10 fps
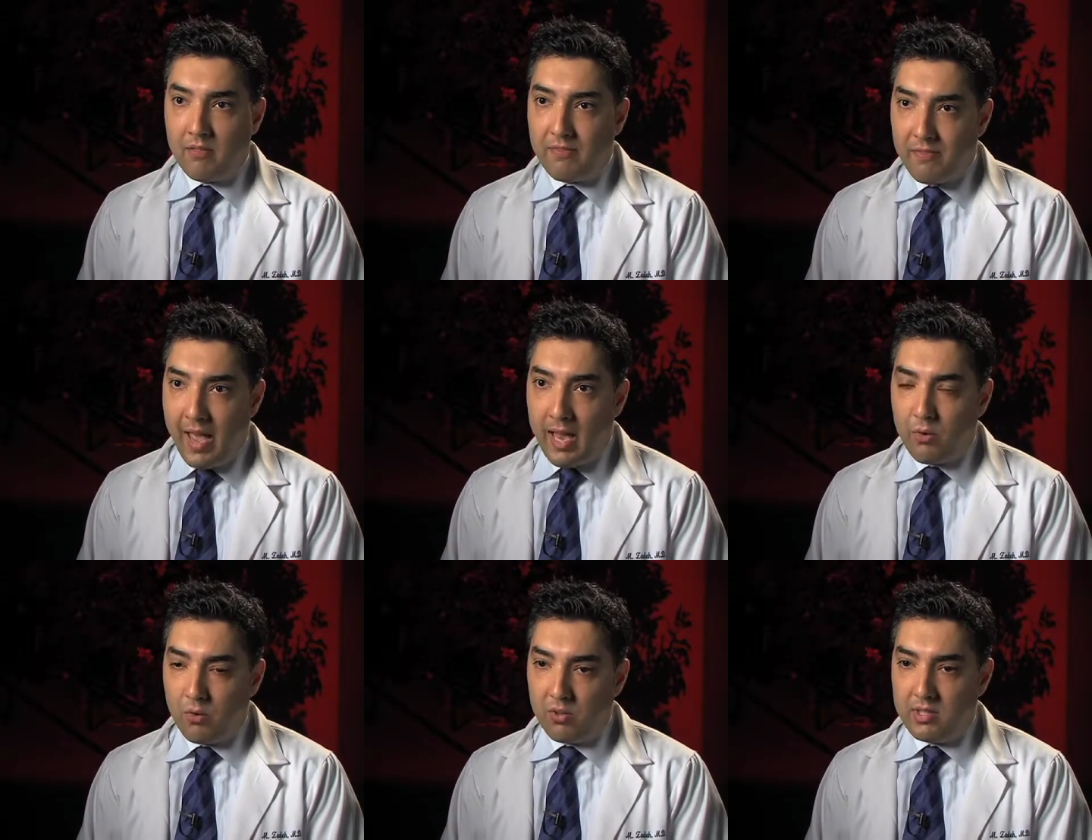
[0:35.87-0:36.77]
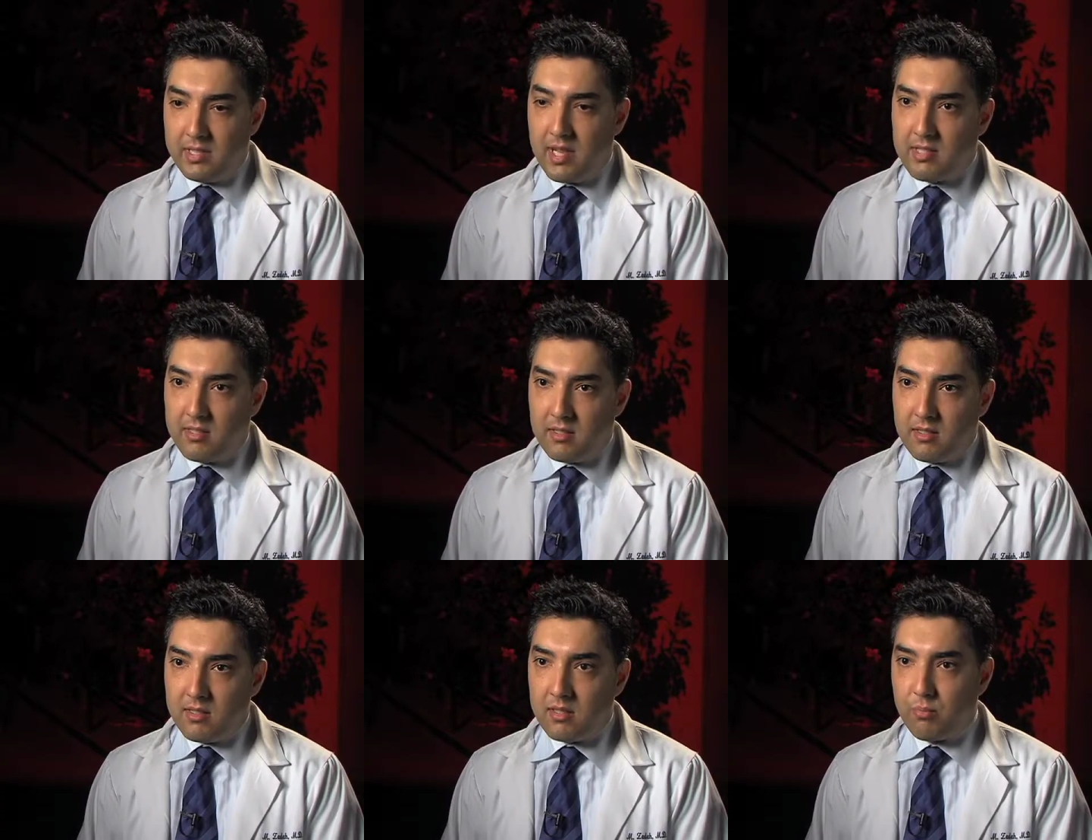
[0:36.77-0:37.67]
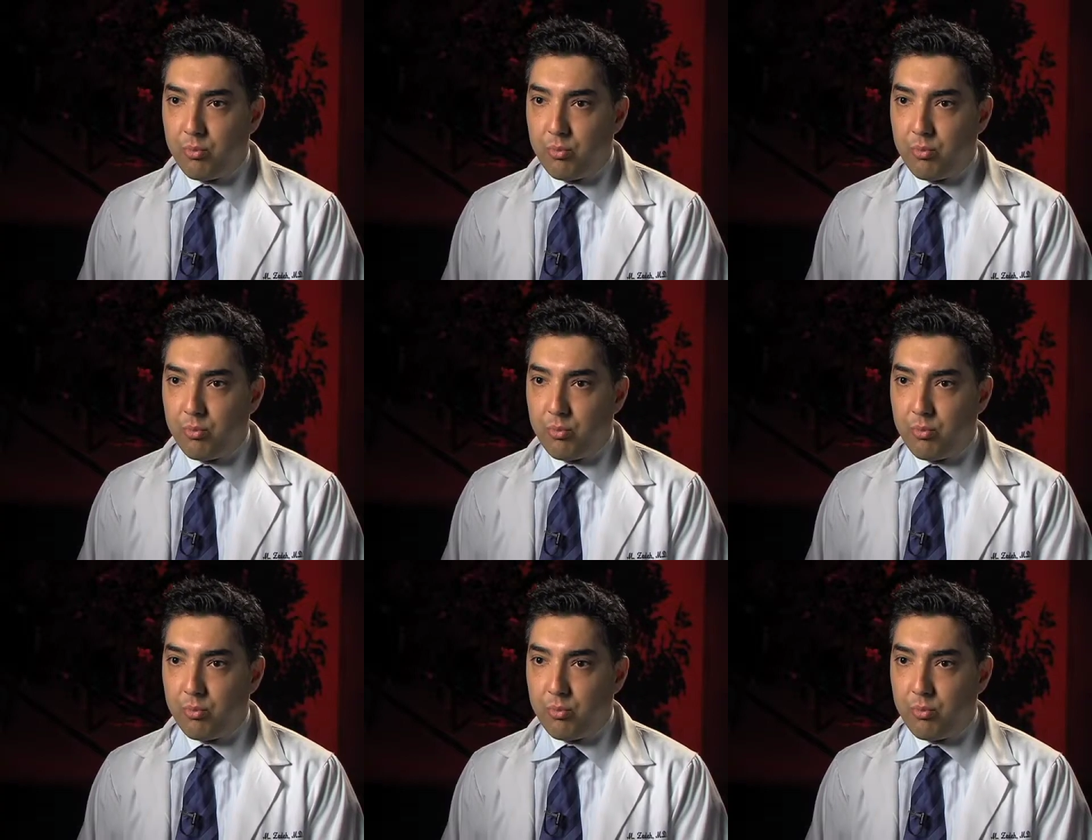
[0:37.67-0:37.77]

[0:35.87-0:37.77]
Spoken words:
fat or intestines,